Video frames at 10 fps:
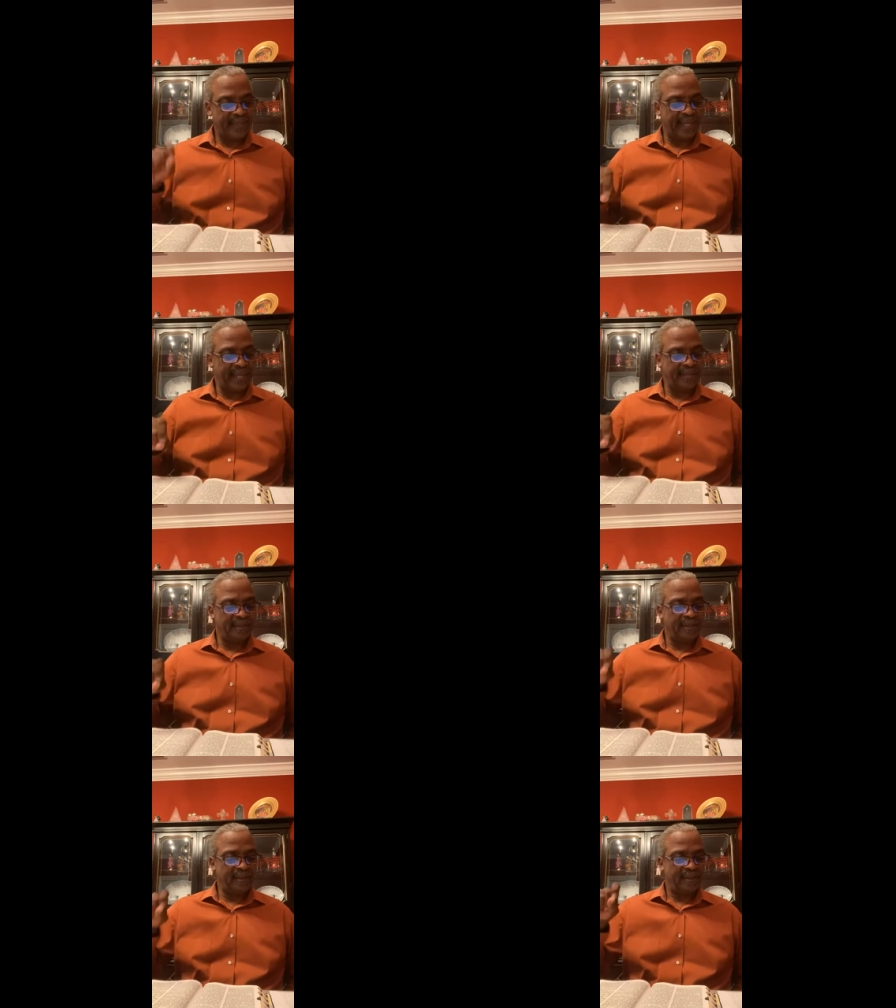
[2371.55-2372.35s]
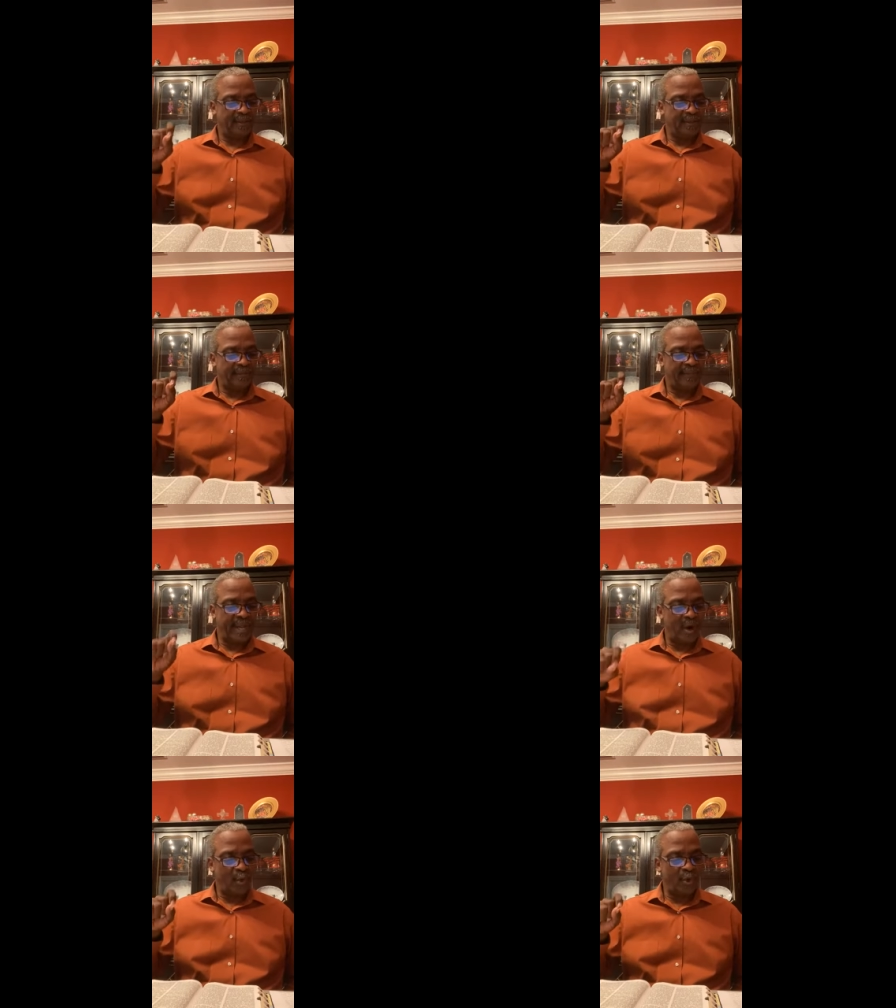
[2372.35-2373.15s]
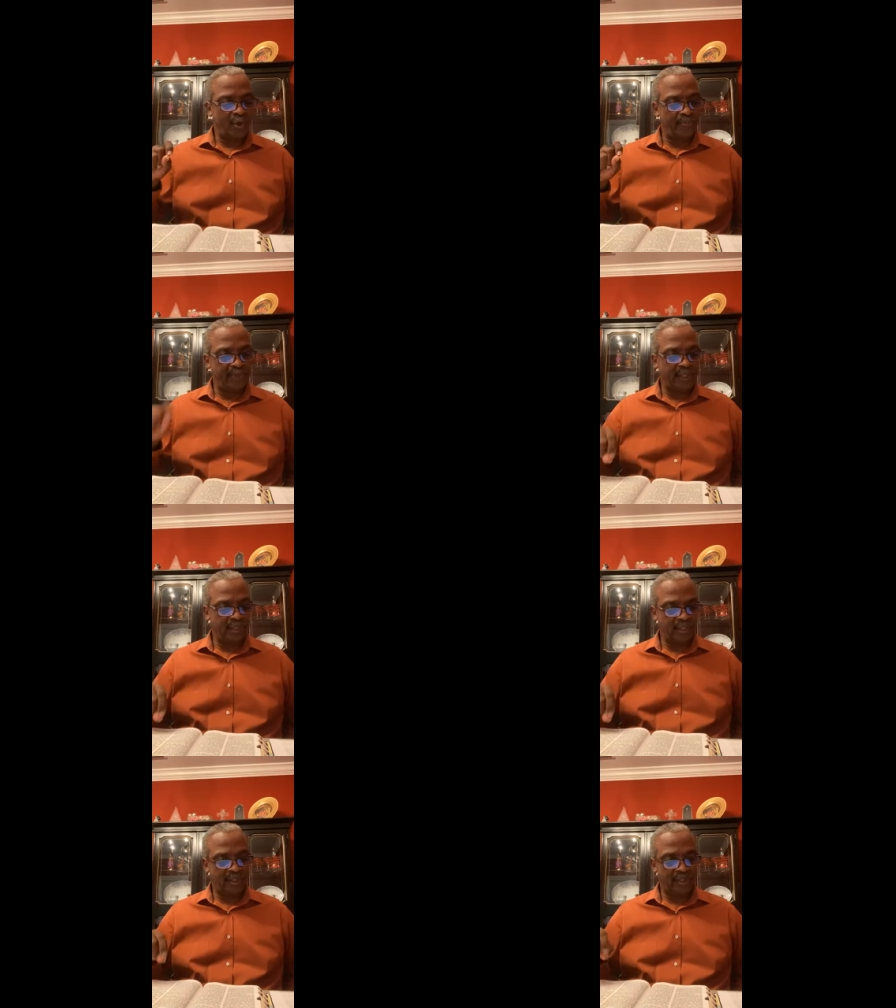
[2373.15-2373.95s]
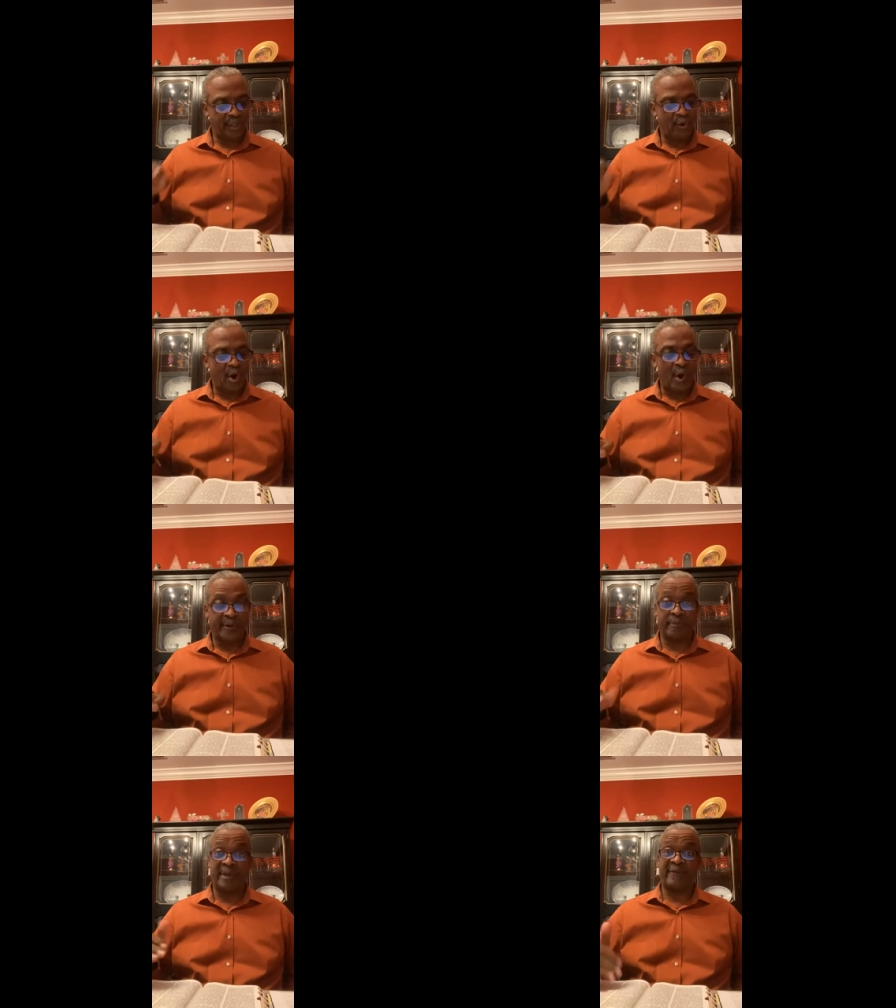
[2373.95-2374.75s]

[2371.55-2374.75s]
then there will be no order.